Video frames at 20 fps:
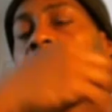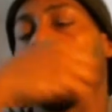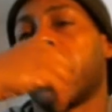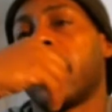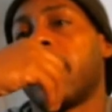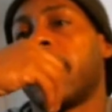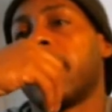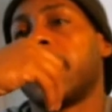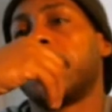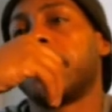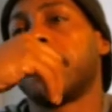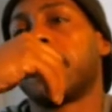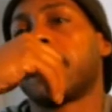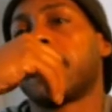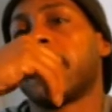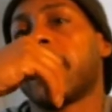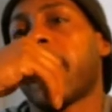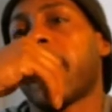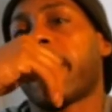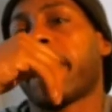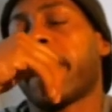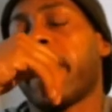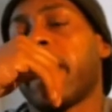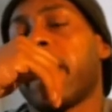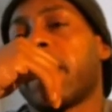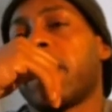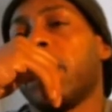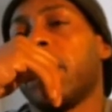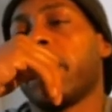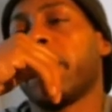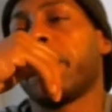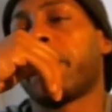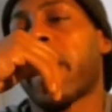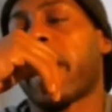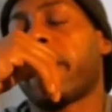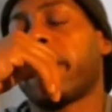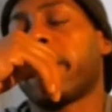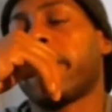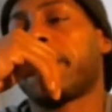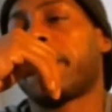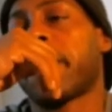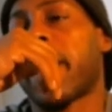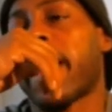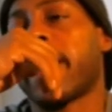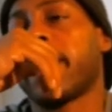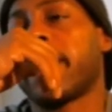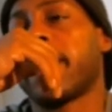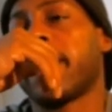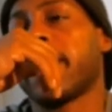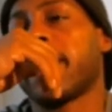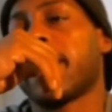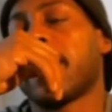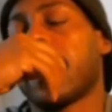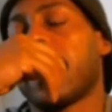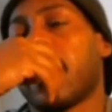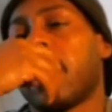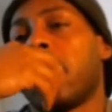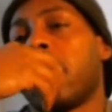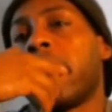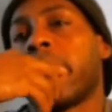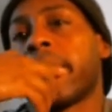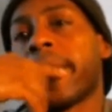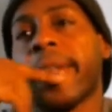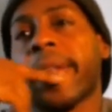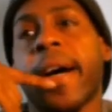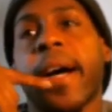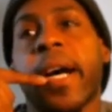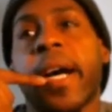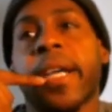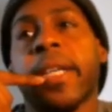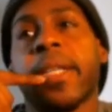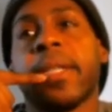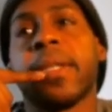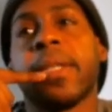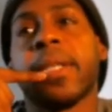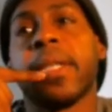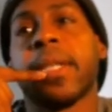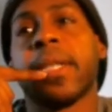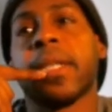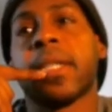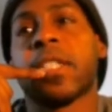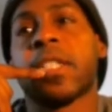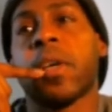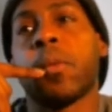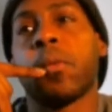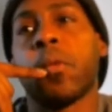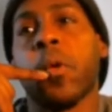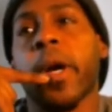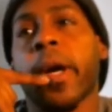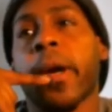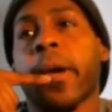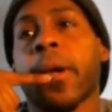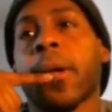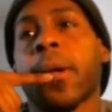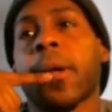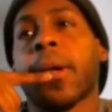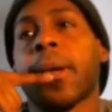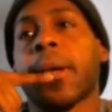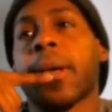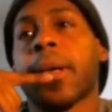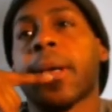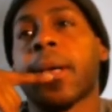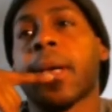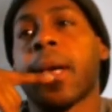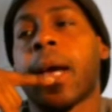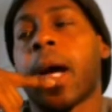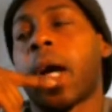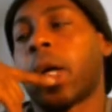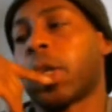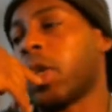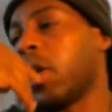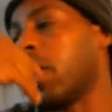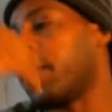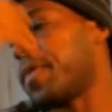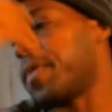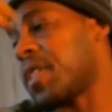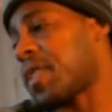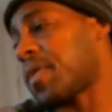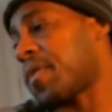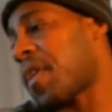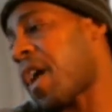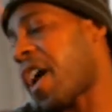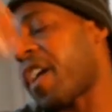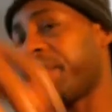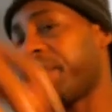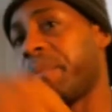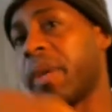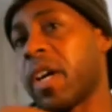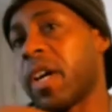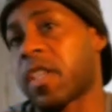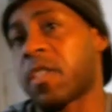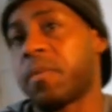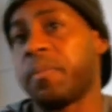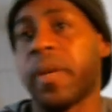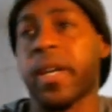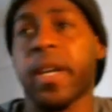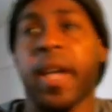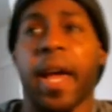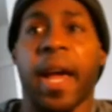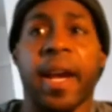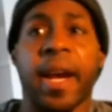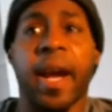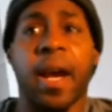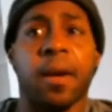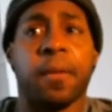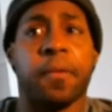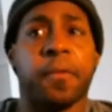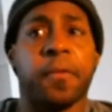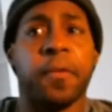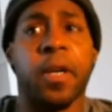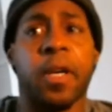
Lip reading: I think you can probably find it online somewhere. I don't know if it's $5, but I got